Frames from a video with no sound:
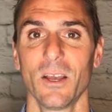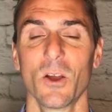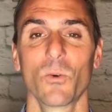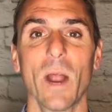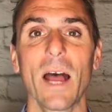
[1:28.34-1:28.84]

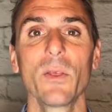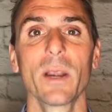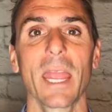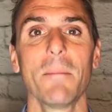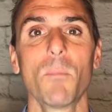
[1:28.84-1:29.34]
Rather,
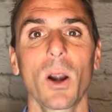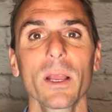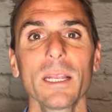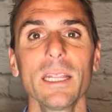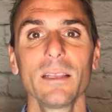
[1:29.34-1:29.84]
a
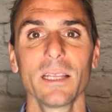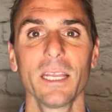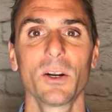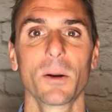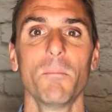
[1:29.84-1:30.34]
marketing
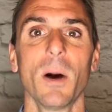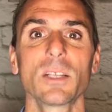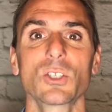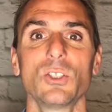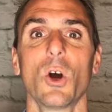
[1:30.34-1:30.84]
leader
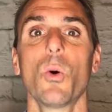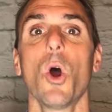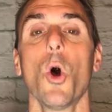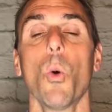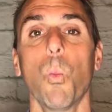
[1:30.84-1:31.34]
must know
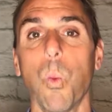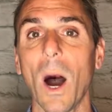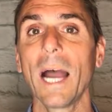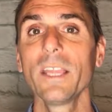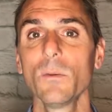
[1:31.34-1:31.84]

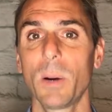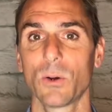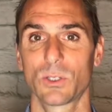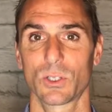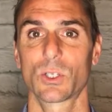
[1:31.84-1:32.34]
why you
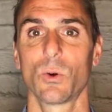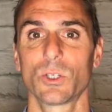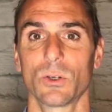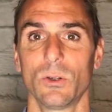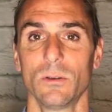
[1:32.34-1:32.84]
post to
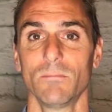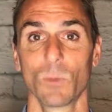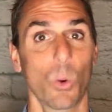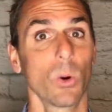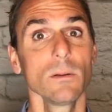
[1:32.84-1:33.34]
social
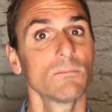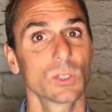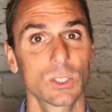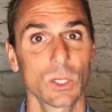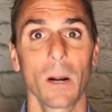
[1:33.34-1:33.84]
or
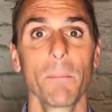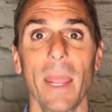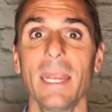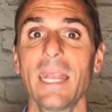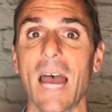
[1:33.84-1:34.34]
start
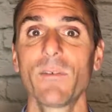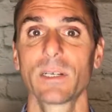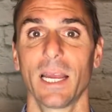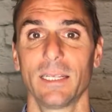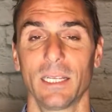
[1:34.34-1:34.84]
paid
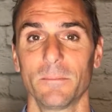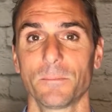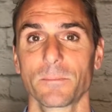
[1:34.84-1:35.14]
advertising,